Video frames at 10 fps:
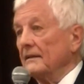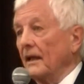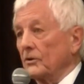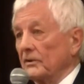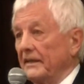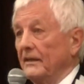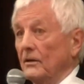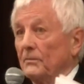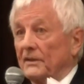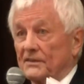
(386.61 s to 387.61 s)
not only
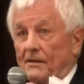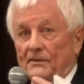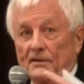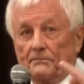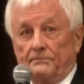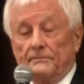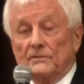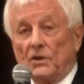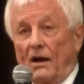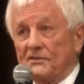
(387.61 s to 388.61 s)
here, but in some of the
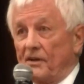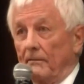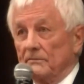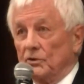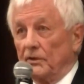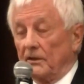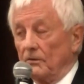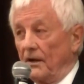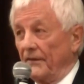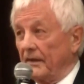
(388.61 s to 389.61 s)
talks I'm doing
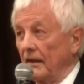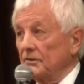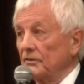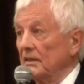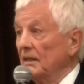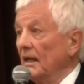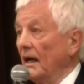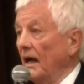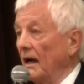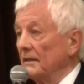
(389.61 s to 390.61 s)
around the country
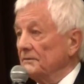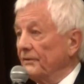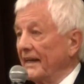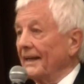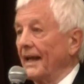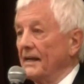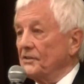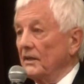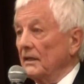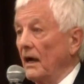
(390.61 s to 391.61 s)
on
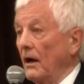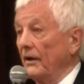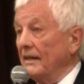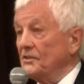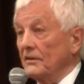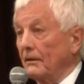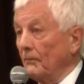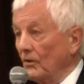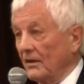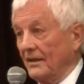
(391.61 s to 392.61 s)
vitalizing our aging
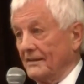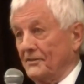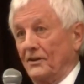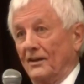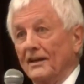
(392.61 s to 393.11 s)
communities.